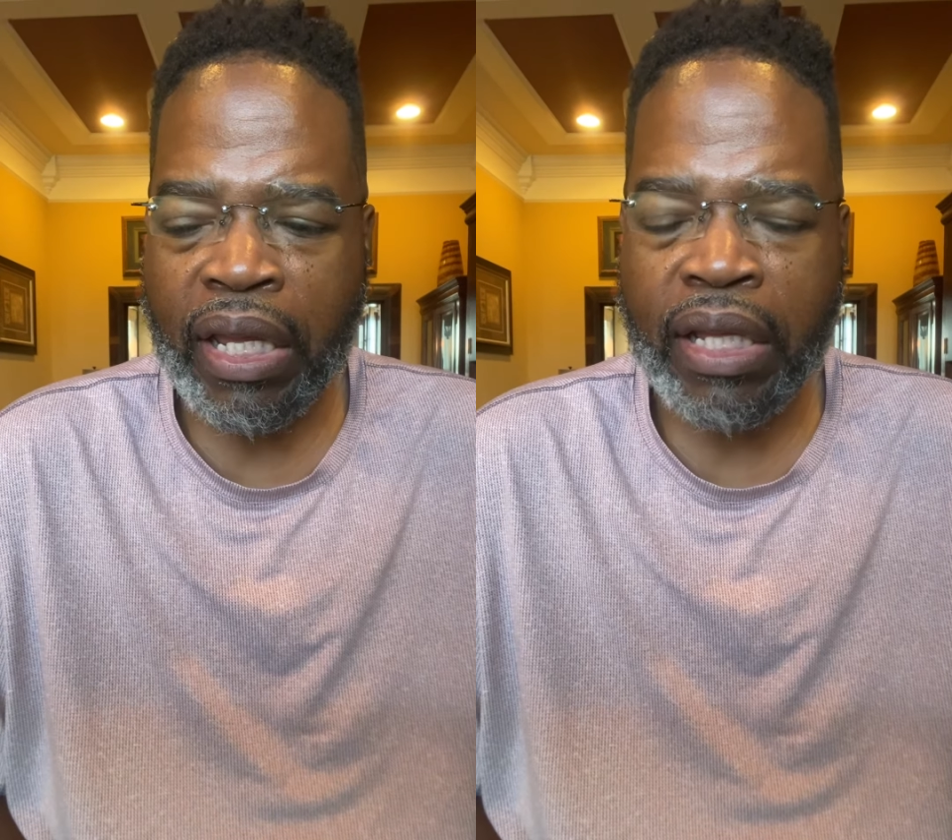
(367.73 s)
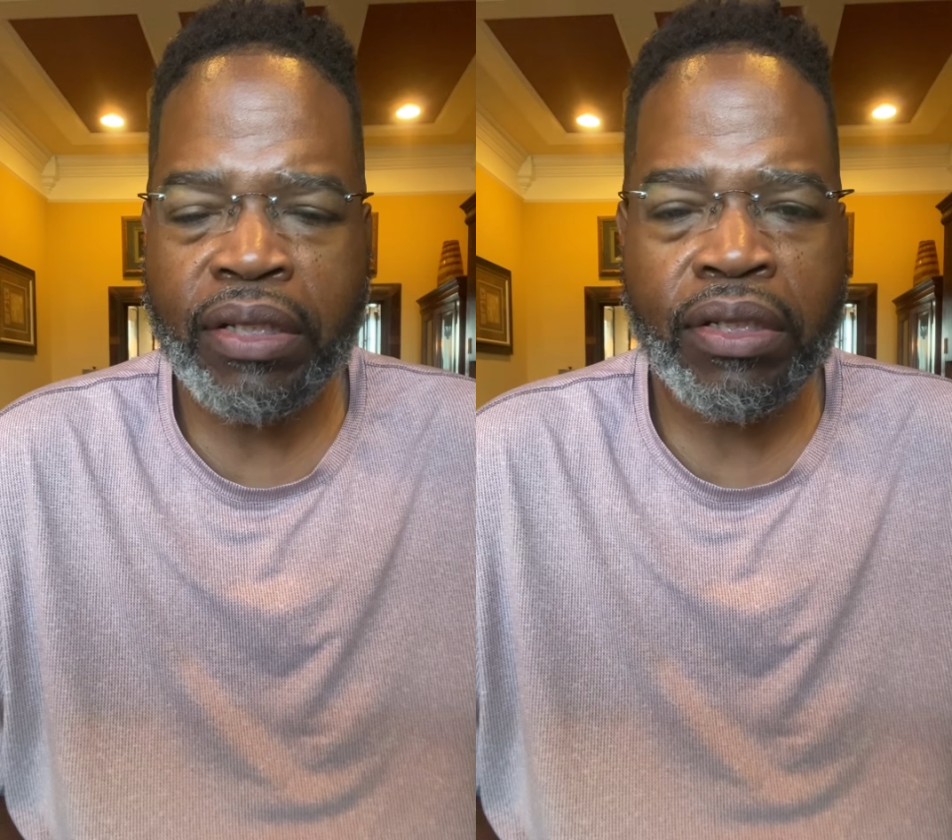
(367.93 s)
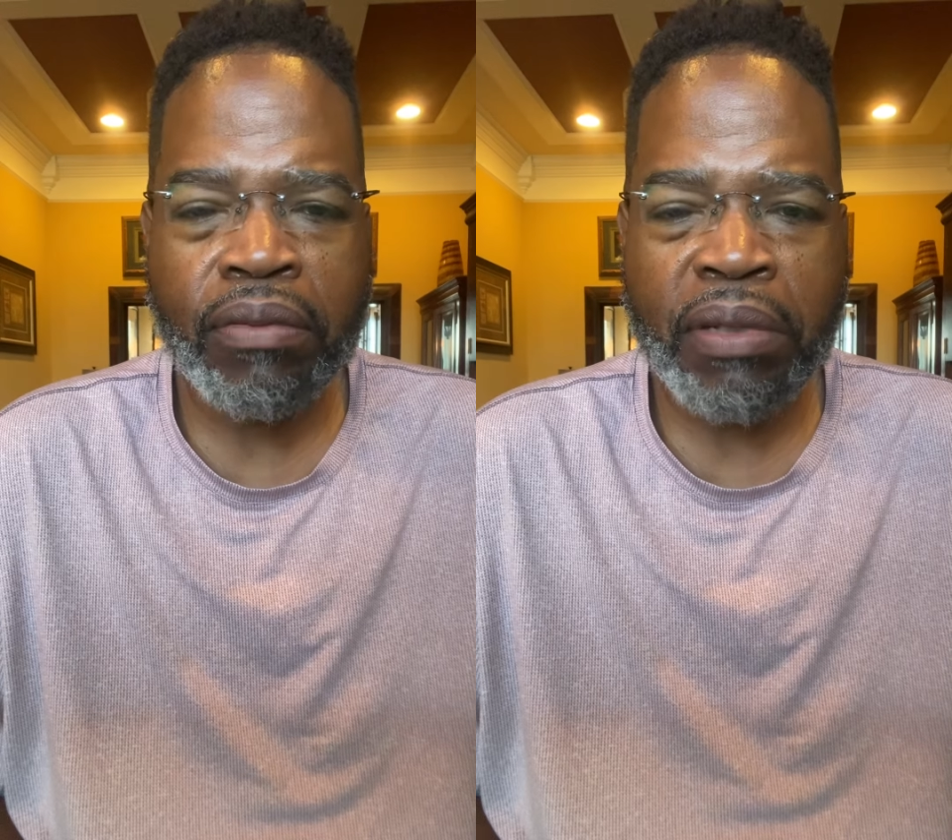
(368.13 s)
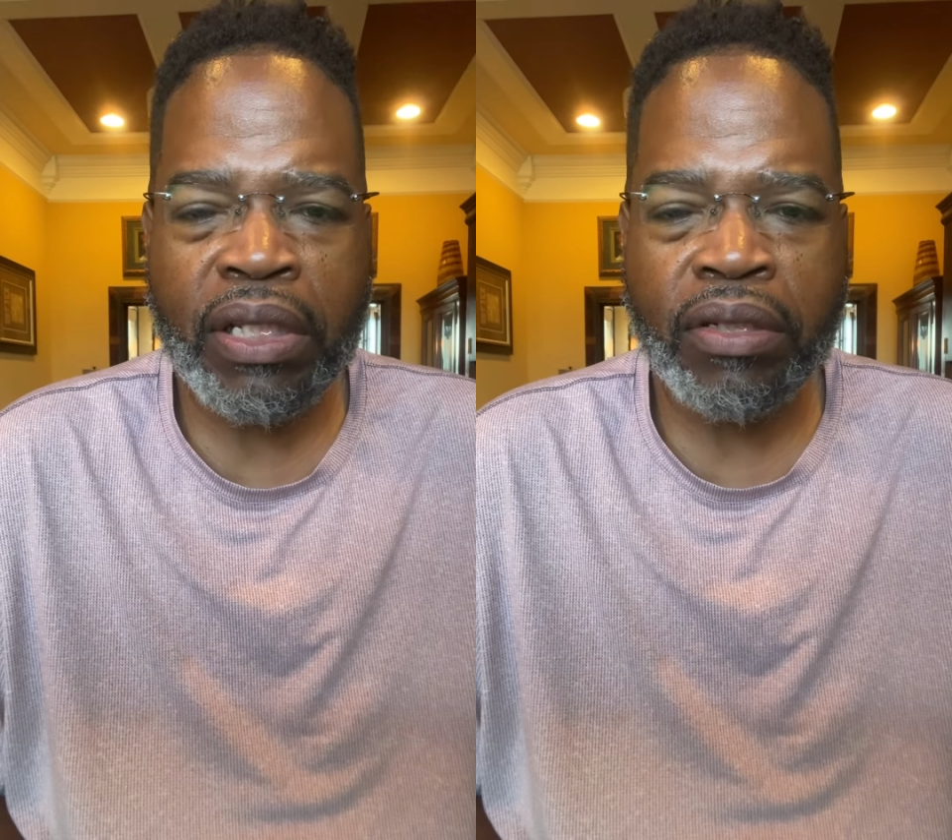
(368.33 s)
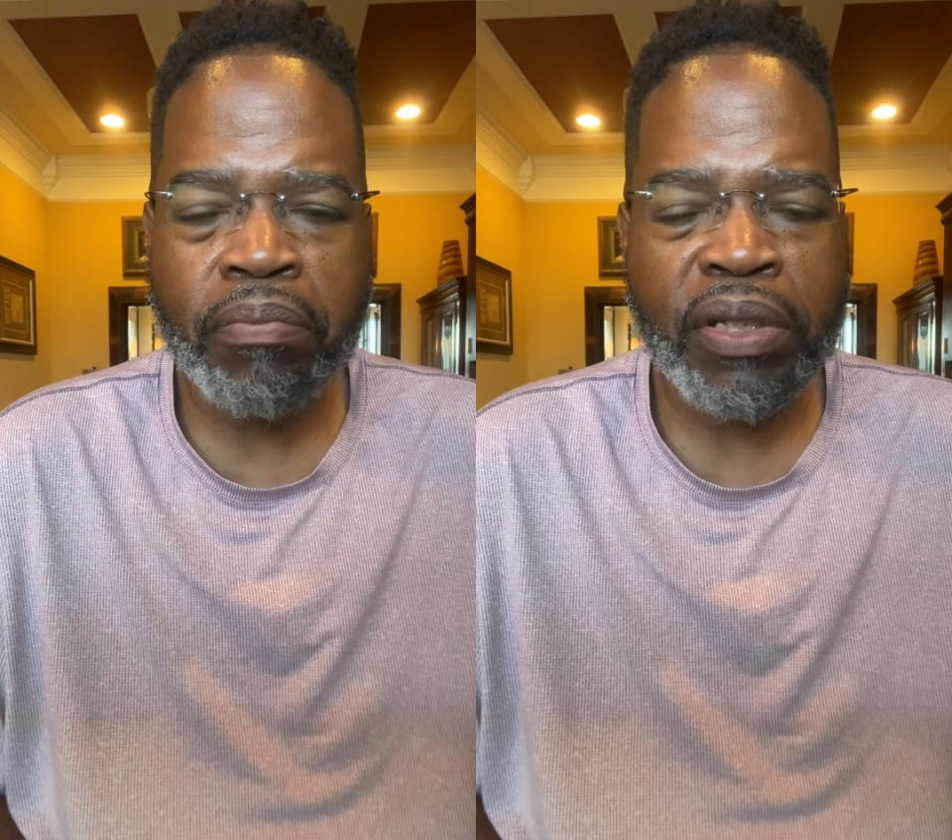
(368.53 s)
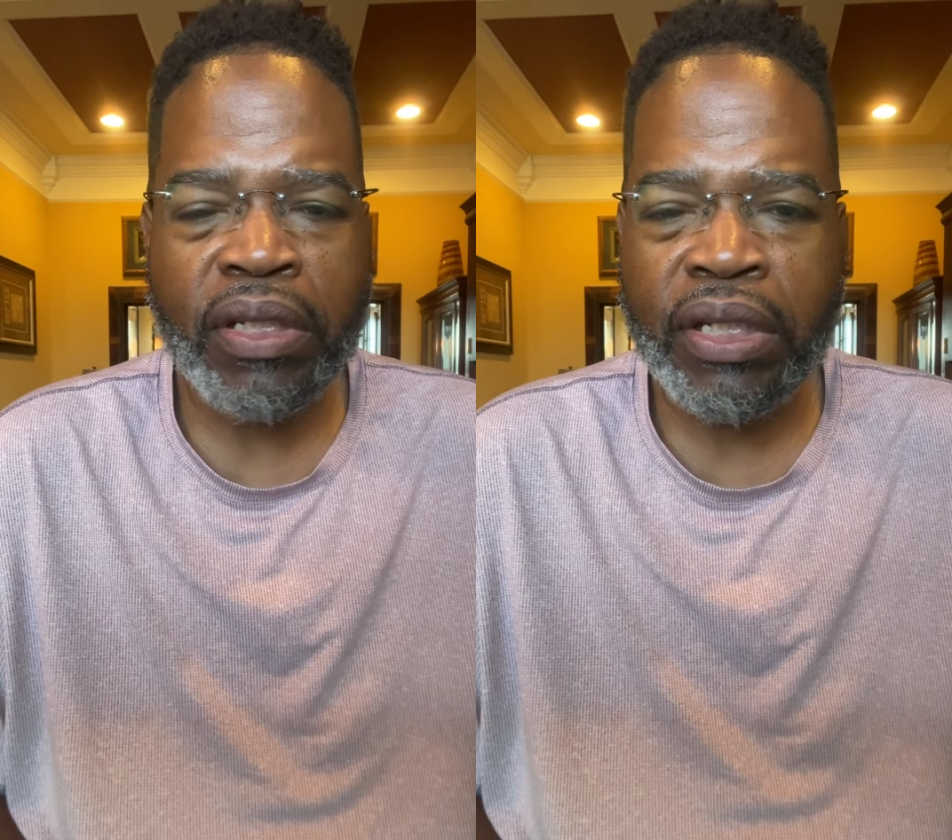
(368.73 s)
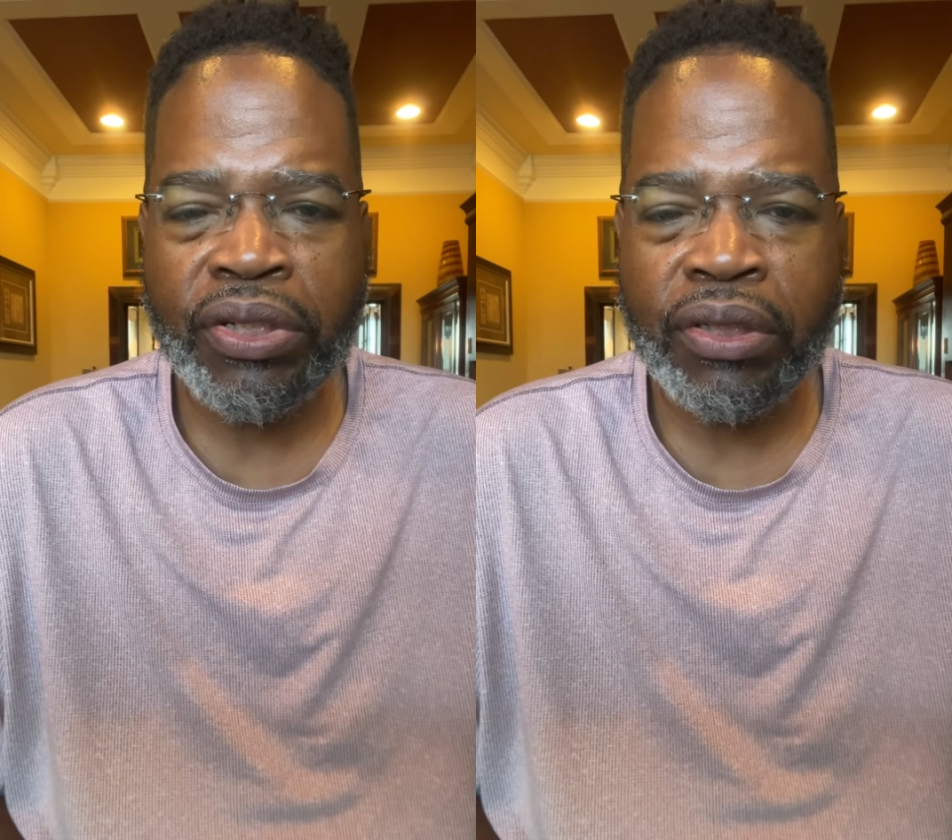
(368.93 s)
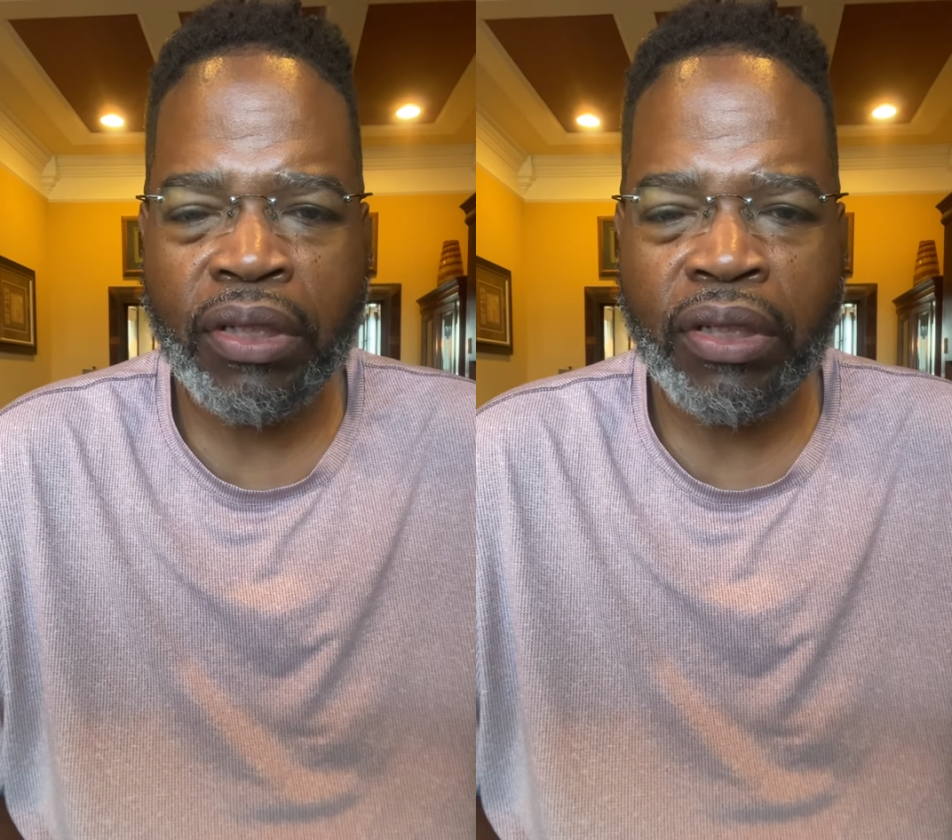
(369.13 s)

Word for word: It just means petition